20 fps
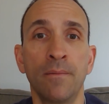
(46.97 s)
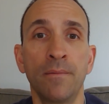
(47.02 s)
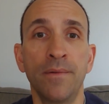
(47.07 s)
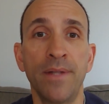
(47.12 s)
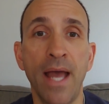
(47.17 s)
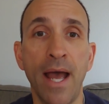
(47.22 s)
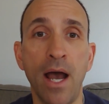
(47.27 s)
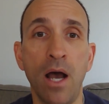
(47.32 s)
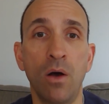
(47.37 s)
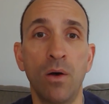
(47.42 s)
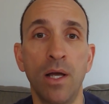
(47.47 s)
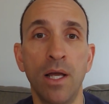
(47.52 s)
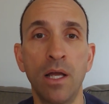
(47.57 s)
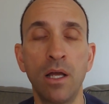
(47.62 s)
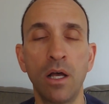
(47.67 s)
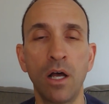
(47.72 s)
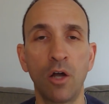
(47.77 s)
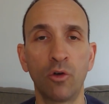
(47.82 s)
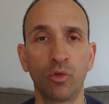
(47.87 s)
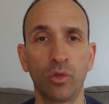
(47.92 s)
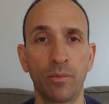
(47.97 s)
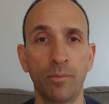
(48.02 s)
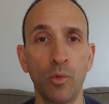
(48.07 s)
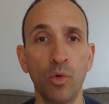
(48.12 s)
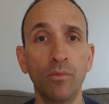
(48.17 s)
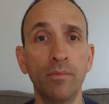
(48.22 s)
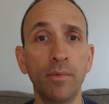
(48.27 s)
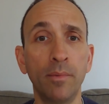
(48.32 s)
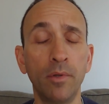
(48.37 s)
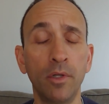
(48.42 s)
Now, a
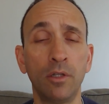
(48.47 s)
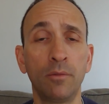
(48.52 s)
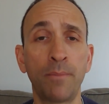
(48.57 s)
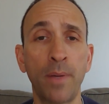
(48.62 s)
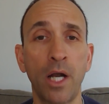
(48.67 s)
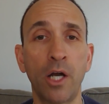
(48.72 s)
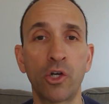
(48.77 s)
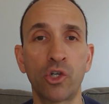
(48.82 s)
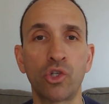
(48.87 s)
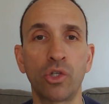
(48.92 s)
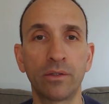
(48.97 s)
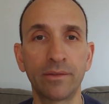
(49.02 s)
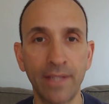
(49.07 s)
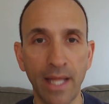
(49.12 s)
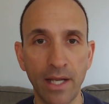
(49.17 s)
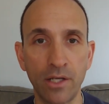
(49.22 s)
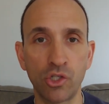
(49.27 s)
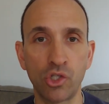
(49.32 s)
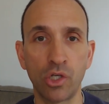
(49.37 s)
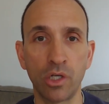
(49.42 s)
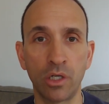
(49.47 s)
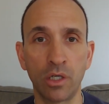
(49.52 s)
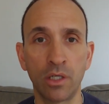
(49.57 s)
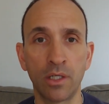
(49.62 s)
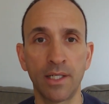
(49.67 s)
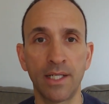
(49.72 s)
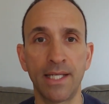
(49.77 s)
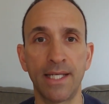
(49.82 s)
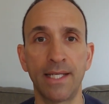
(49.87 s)
removable partial denture